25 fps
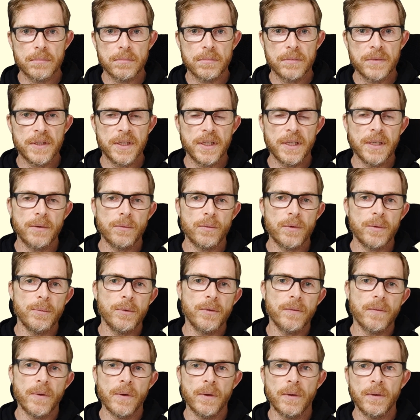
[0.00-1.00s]
see,
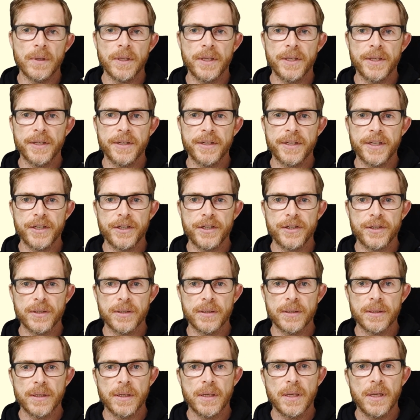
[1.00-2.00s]
remove the whole
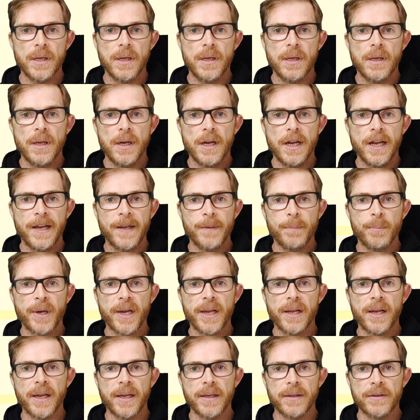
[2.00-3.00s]
indentation line
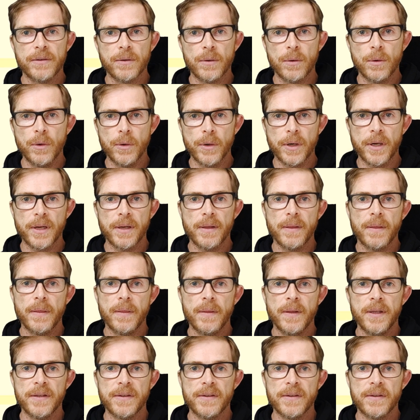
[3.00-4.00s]
by line. So look,
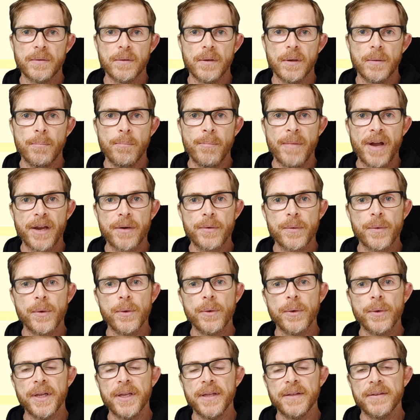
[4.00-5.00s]
this
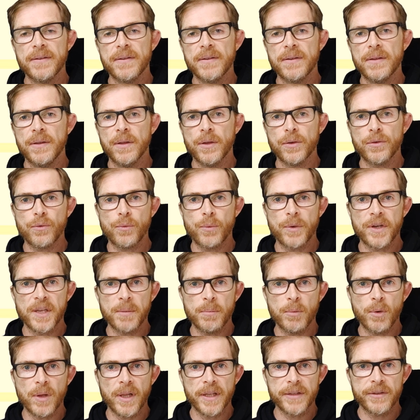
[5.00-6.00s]
macro is not
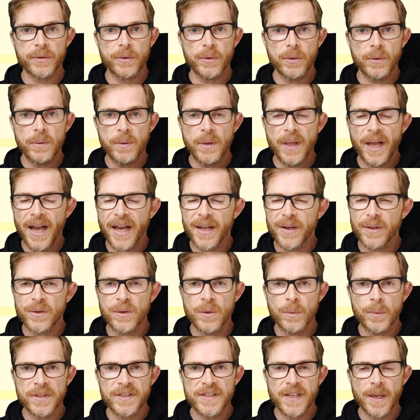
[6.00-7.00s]
readable at all. I don't
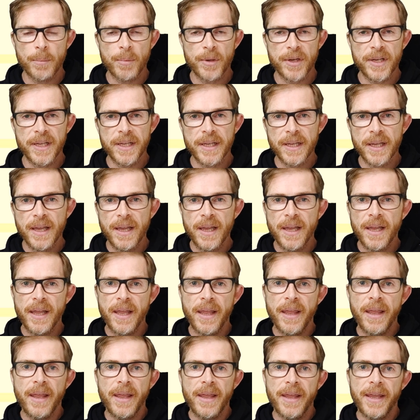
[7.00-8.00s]
know what's happening.
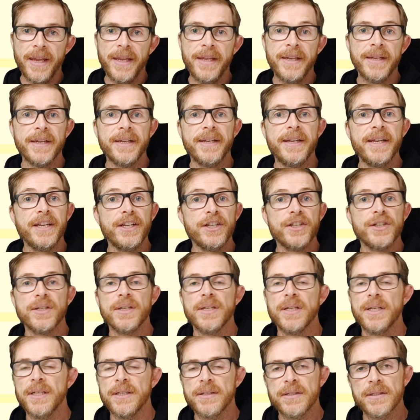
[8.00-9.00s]

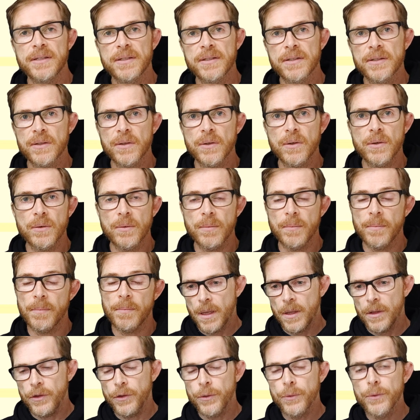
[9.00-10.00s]
Indentation is so
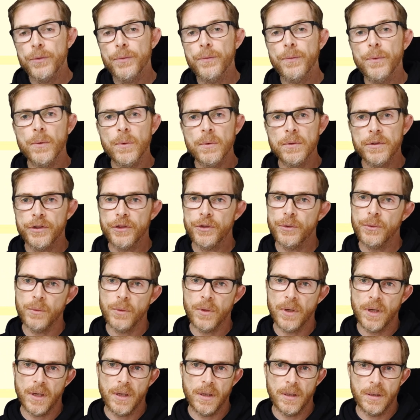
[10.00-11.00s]
useful
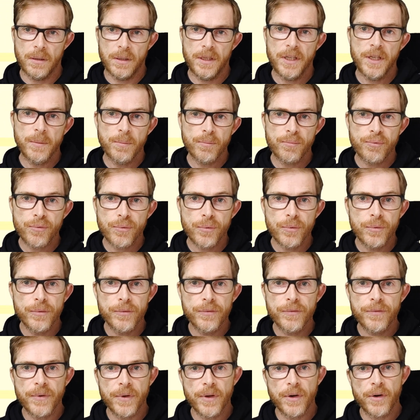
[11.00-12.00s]
to
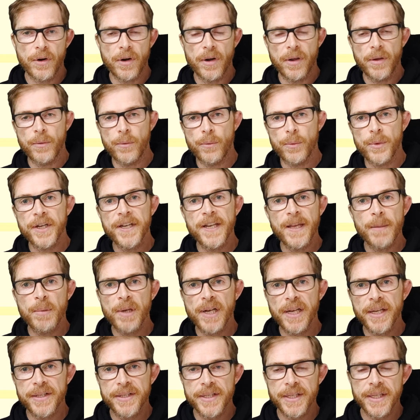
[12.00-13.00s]
improve
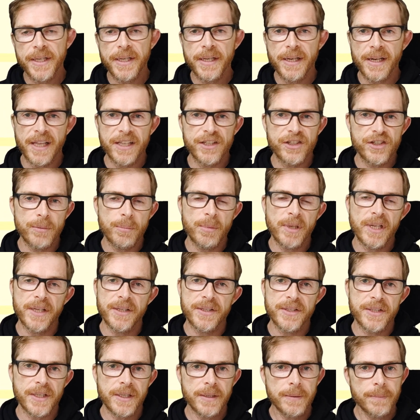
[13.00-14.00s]
readability,
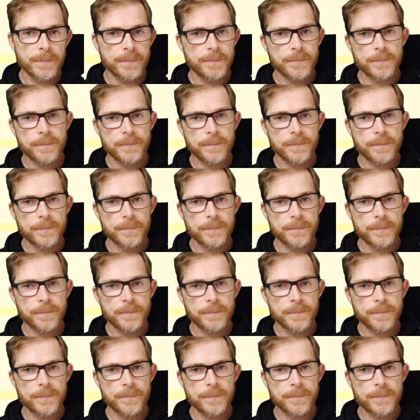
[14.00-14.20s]
legibility.